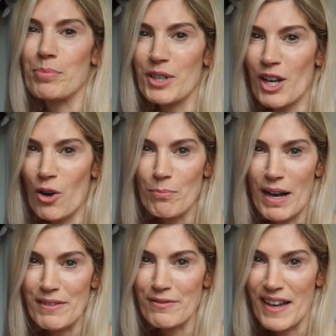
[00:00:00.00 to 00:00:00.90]
Put it on
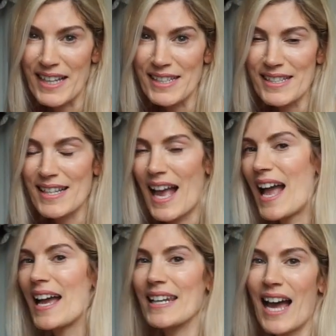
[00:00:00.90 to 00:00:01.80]
my face
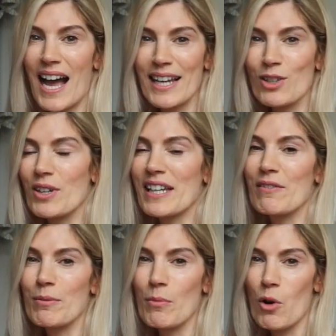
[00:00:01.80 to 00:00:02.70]
and I look
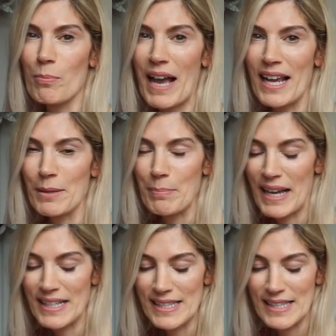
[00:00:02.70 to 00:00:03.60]
even more pale and
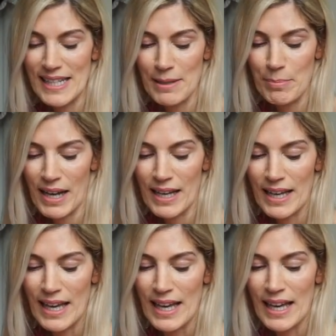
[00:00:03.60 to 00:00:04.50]
pasty. But
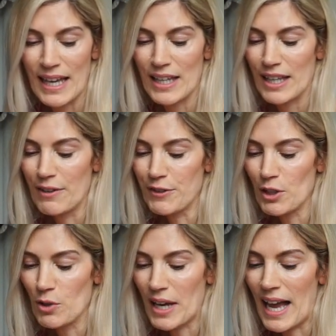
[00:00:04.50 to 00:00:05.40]
if
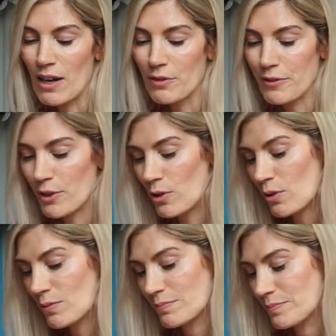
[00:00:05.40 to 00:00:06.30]
you look out for